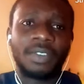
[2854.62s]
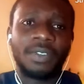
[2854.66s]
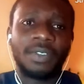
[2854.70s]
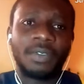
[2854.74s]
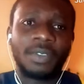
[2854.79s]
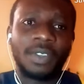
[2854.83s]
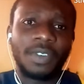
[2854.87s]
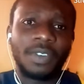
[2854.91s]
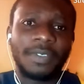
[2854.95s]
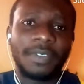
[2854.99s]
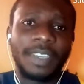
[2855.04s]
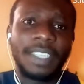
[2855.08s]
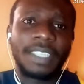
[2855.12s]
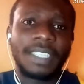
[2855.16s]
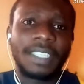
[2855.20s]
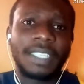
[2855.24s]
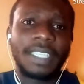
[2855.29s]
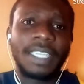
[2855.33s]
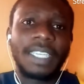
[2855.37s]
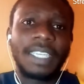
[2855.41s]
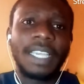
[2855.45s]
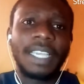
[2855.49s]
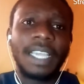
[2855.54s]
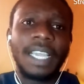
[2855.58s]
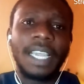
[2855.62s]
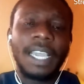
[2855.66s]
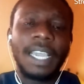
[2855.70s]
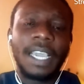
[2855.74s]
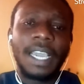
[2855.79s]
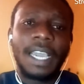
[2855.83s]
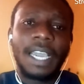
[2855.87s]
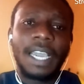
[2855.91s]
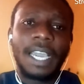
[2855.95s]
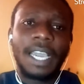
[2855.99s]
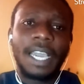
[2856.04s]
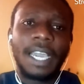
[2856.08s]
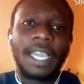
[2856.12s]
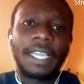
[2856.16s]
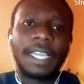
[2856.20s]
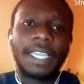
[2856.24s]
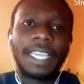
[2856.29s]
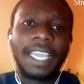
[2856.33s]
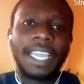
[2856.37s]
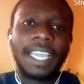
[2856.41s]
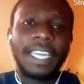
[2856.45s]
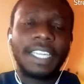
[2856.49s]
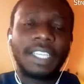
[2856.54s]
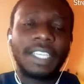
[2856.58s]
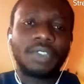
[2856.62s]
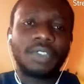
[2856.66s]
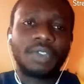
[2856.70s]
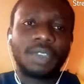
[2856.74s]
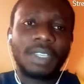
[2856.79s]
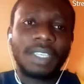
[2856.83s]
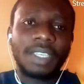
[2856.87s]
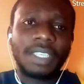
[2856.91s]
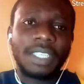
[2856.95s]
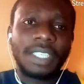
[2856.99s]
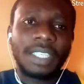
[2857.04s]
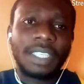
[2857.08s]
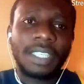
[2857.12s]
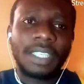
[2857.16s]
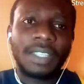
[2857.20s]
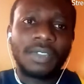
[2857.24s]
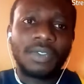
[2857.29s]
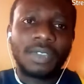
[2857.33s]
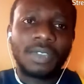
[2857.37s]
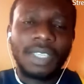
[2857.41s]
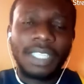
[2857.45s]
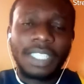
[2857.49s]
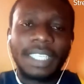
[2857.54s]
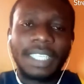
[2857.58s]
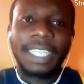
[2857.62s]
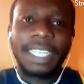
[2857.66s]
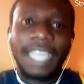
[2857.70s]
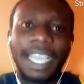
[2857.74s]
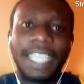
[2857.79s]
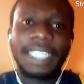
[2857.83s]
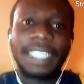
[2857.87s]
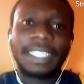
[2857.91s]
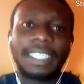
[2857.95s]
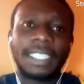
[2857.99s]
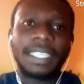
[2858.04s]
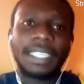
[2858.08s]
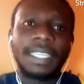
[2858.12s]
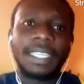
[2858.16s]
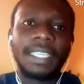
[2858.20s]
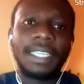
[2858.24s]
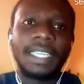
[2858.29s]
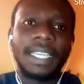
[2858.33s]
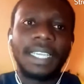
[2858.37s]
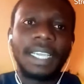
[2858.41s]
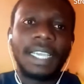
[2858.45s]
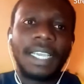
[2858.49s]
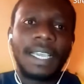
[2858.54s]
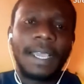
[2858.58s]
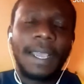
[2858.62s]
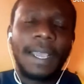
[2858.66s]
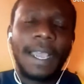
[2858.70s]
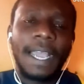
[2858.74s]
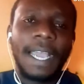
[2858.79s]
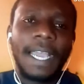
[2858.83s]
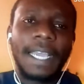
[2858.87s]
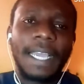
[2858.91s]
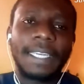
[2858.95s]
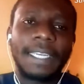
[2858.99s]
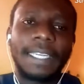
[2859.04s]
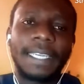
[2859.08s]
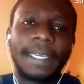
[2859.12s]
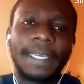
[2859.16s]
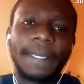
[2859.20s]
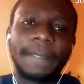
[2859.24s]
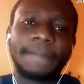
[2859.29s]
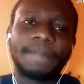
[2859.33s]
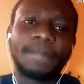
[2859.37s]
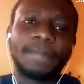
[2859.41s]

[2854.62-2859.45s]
university, early 2019, and